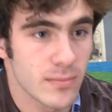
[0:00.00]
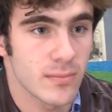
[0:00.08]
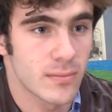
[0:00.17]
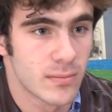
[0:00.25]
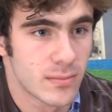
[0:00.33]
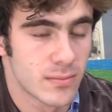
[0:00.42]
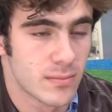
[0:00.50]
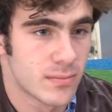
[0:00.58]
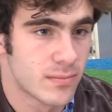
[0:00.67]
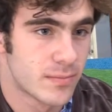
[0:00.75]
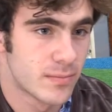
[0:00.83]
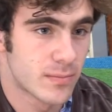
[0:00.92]
What do you feel your
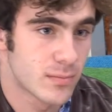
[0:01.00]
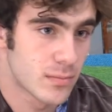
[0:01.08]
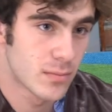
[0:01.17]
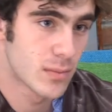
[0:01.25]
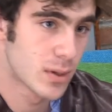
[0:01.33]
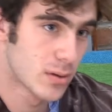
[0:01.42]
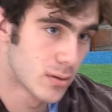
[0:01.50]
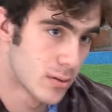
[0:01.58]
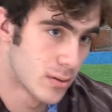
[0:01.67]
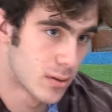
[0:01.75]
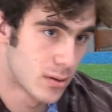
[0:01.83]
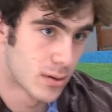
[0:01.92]
music is inspired
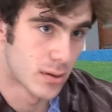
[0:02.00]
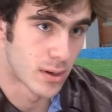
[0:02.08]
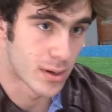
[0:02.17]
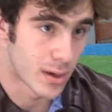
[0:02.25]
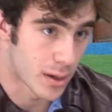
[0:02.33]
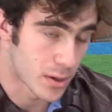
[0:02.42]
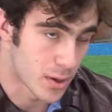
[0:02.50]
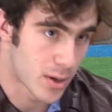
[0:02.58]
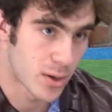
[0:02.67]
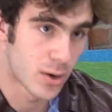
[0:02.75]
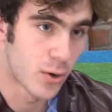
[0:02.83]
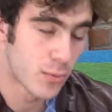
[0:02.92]
by? Uh,
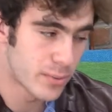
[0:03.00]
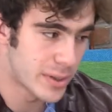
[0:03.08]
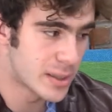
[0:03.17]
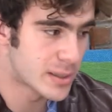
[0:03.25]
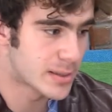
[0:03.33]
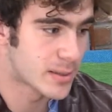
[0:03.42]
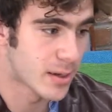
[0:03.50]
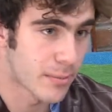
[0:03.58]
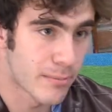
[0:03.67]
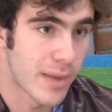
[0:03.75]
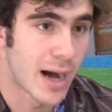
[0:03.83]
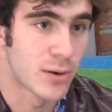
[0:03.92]
copious
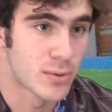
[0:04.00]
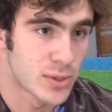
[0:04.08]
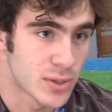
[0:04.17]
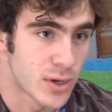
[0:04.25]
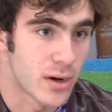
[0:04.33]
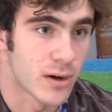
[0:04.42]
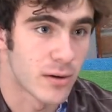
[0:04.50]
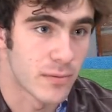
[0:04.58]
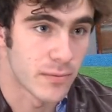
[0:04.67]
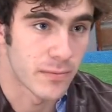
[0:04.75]
amounts of.